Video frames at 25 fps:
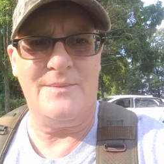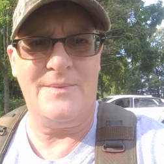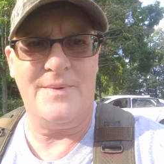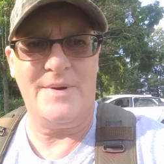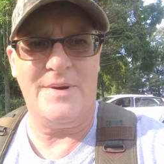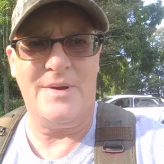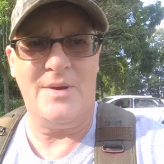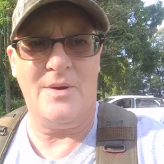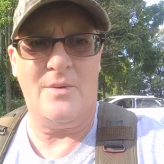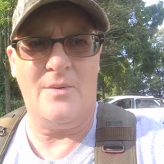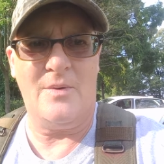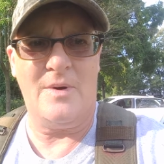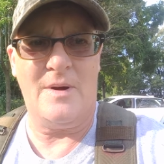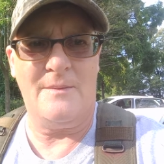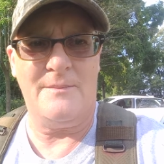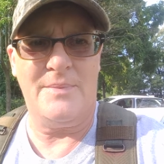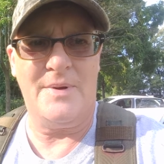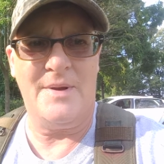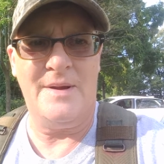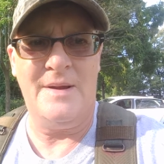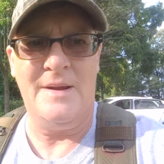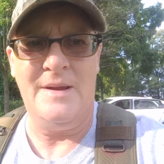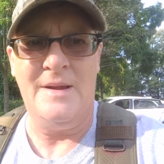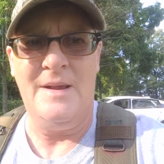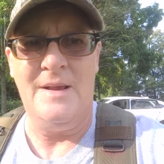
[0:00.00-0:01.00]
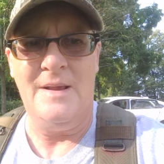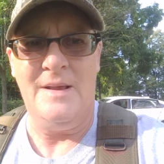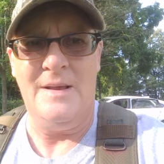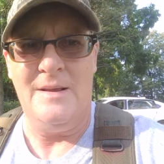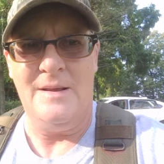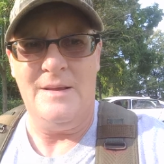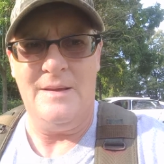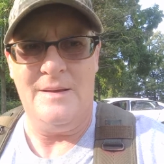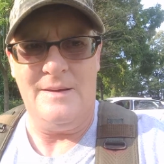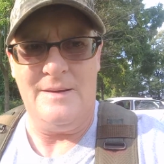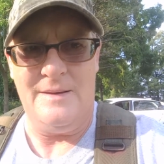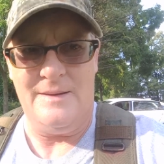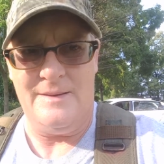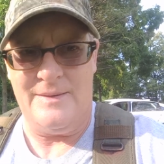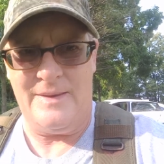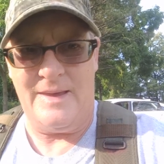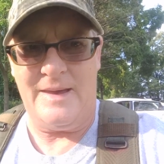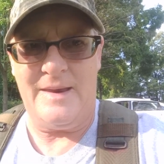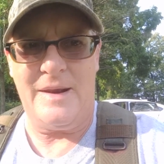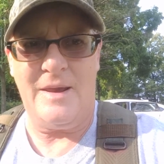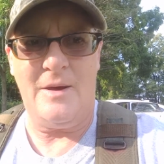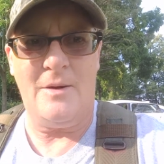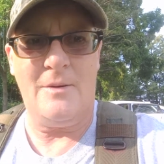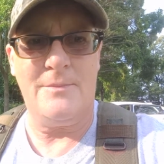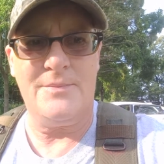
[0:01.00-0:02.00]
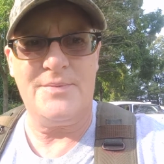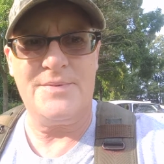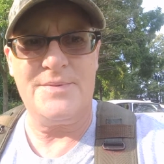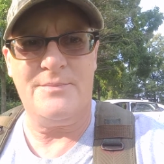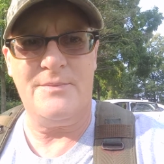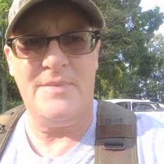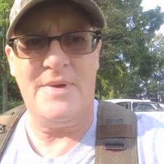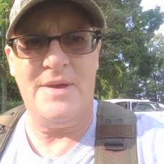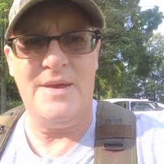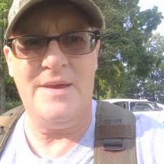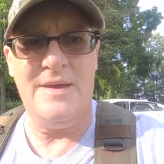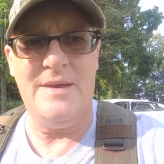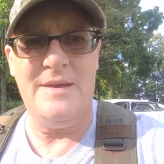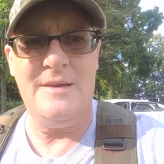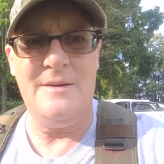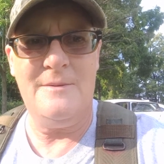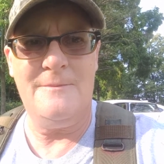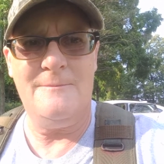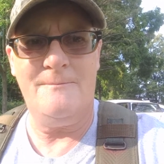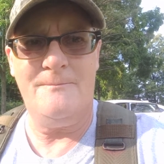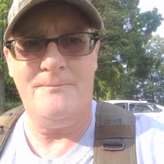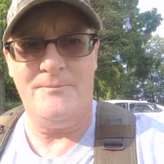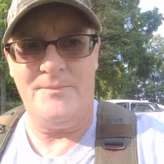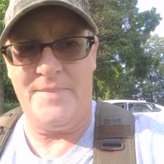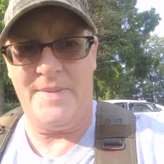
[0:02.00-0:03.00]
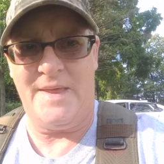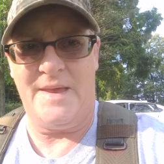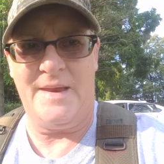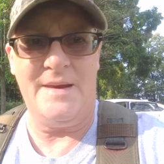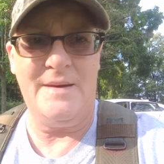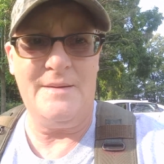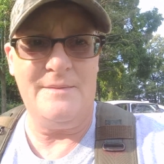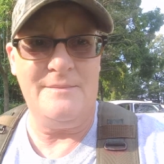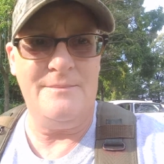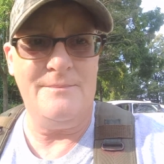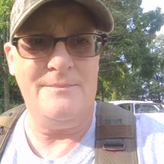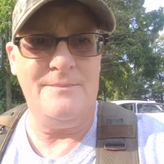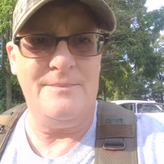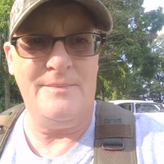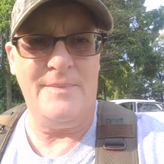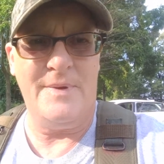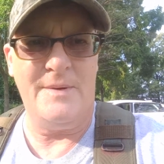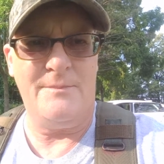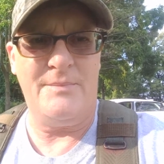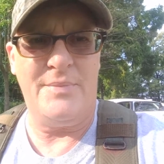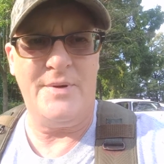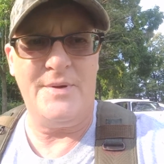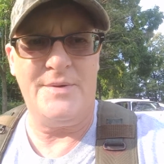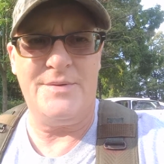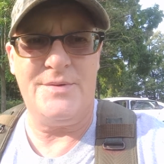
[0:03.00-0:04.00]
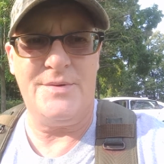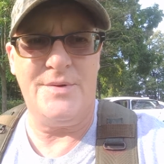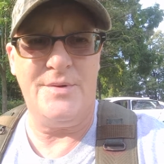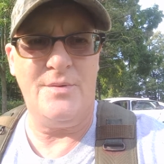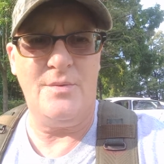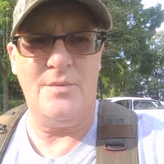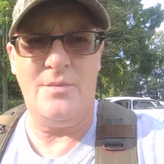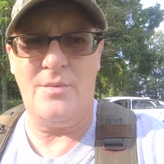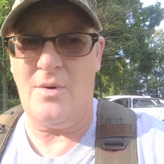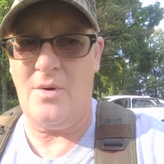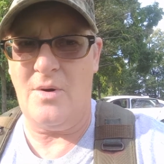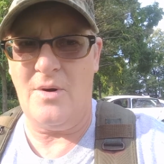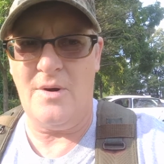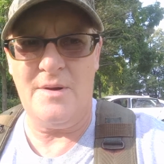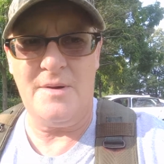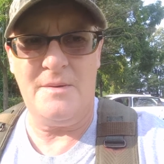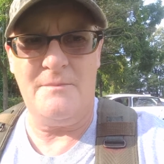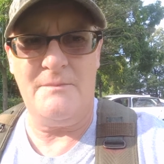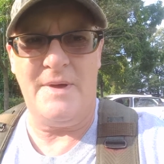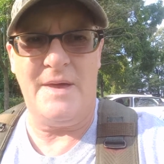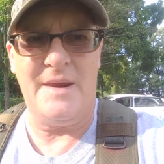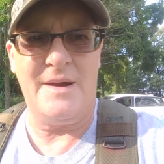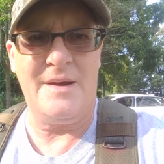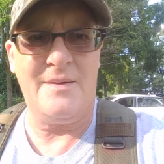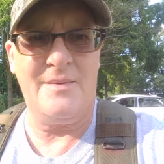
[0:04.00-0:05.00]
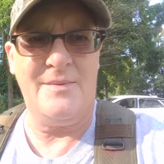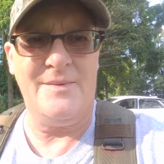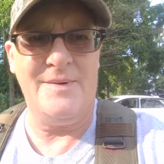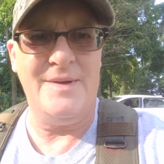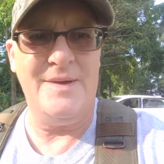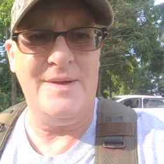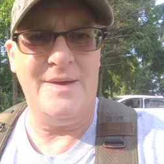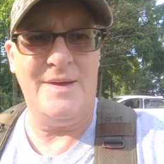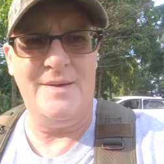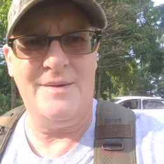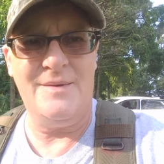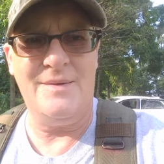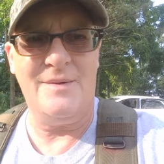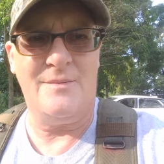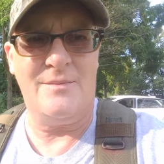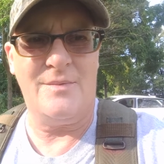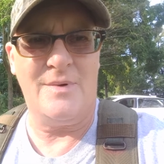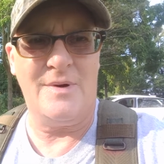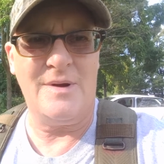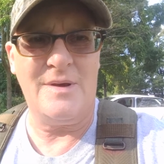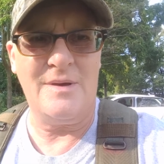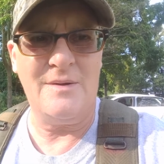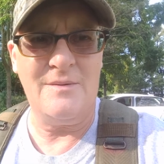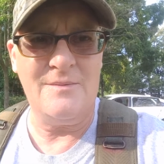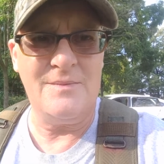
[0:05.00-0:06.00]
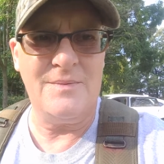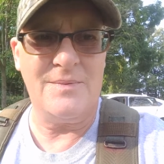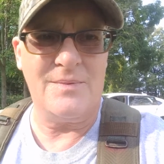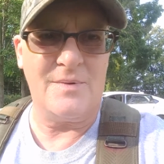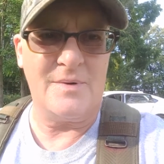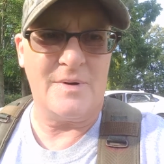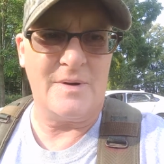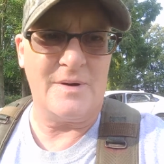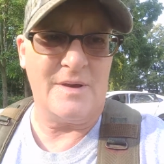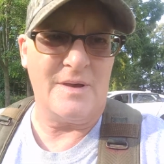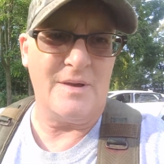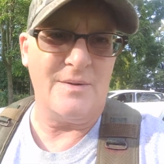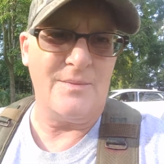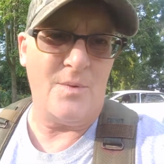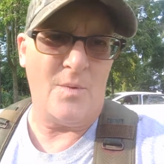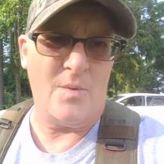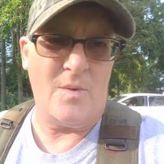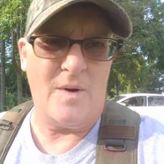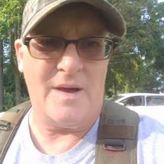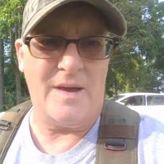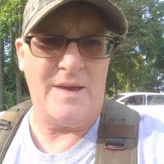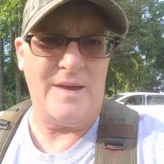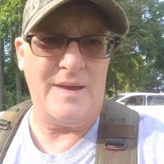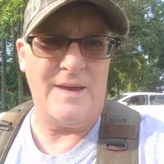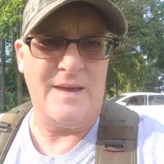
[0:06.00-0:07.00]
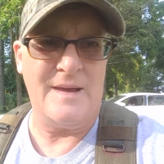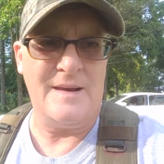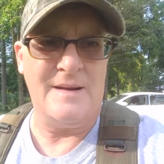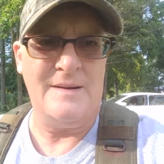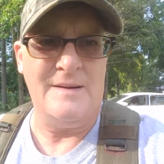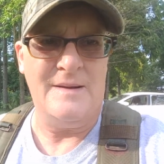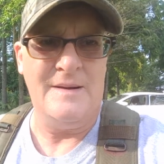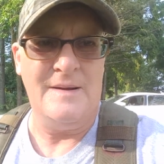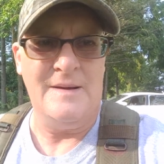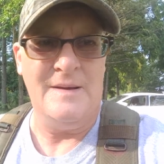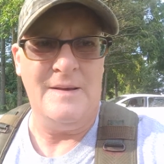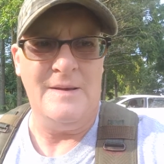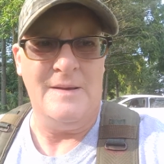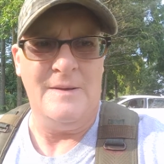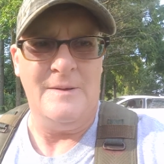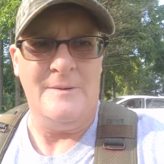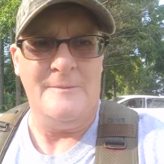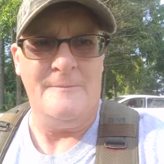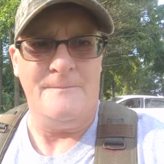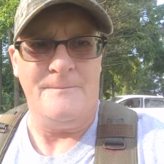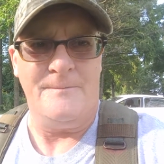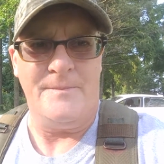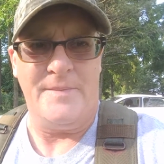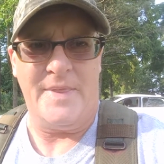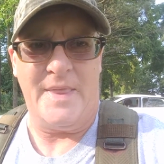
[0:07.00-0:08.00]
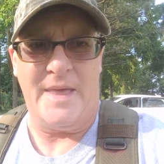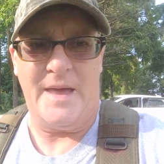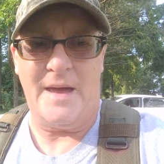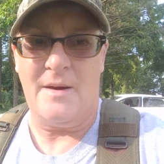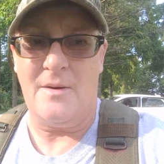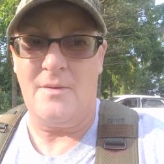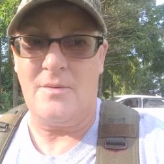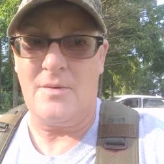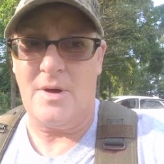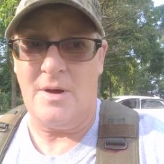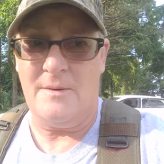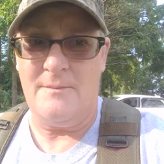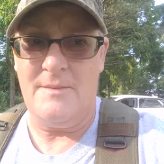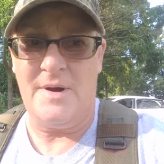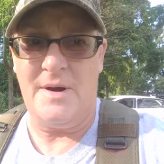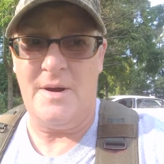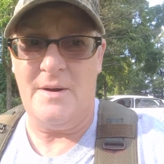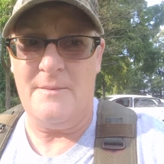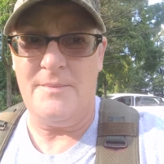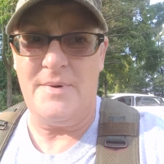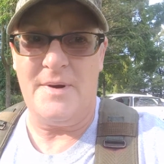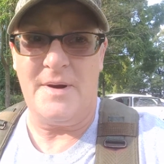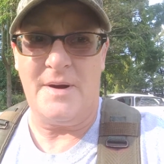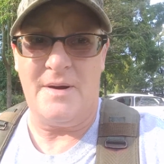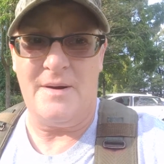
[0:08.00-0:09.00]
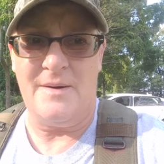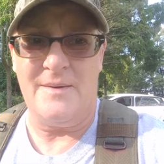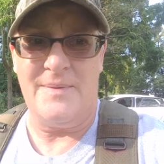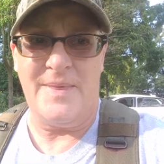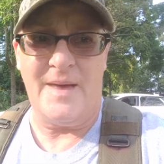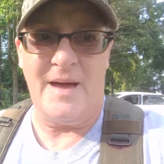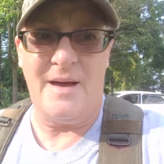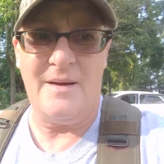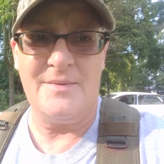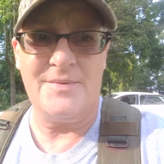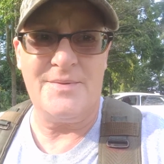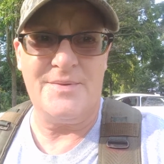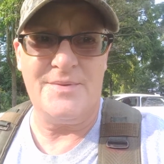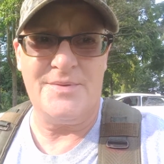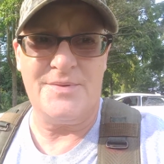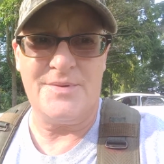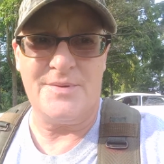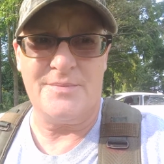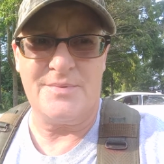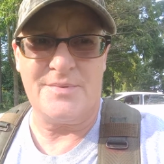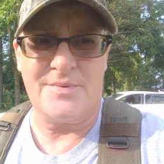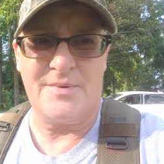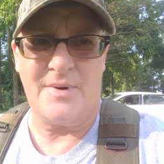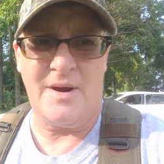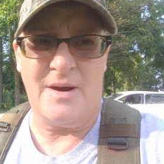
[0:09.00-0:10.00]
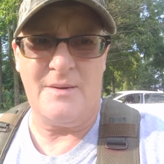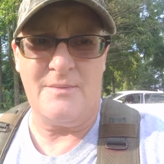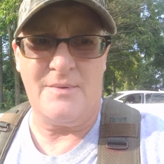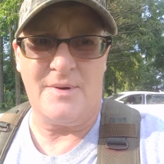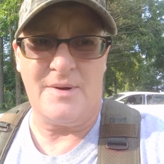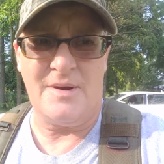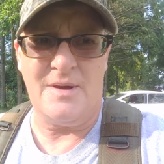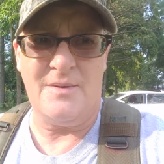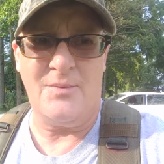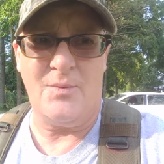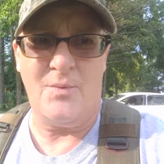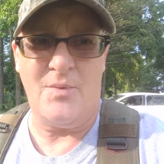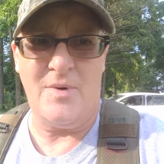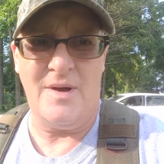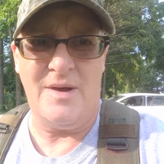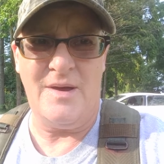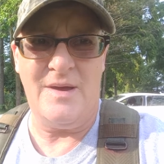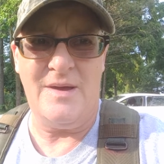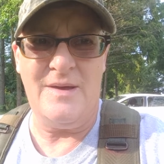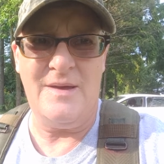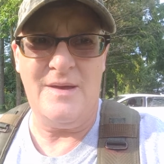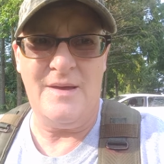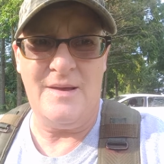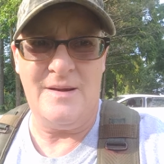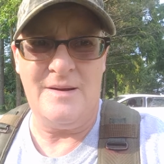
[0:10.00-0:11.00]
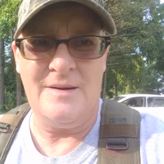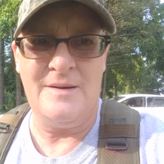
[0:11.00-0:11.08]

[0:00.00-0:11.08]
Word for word: video up. That helps me, and it puts you automatically in the running for a giveaway. Now, coming up at our 1,000 subscriber giveaway,